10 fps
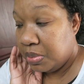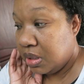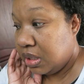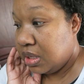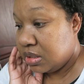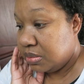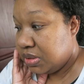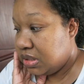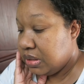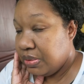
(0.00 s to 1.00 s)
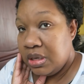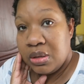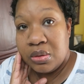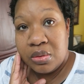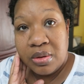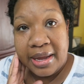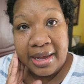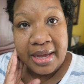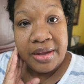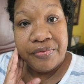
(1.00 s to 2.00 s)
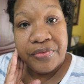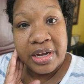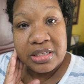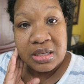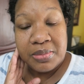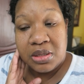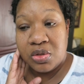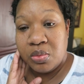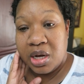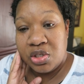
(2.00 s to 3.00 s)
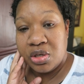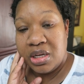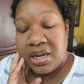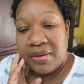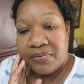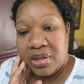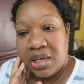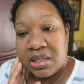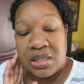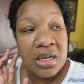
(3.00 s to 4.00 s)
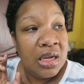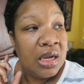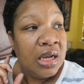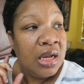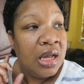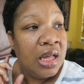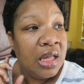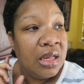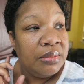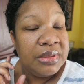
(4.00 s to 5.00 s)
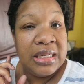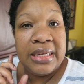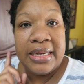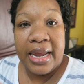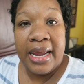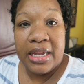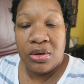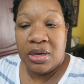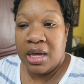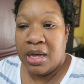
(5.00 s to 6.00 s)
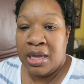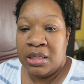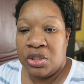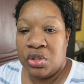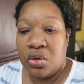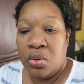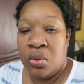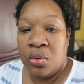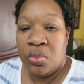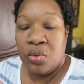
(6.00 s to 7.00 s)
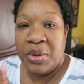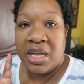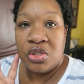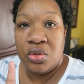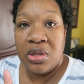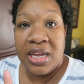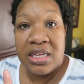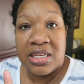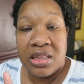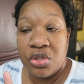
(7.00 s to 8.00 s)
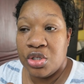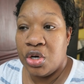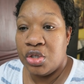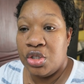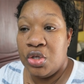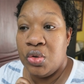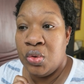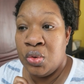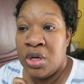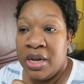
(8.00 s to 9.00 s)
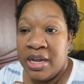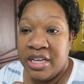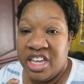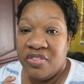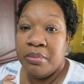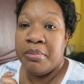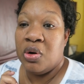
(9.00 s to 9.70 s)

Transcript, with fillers: gonna eat some cereal and find something to watch on Netflix. Today, you guys, so we had two ladies at the church who given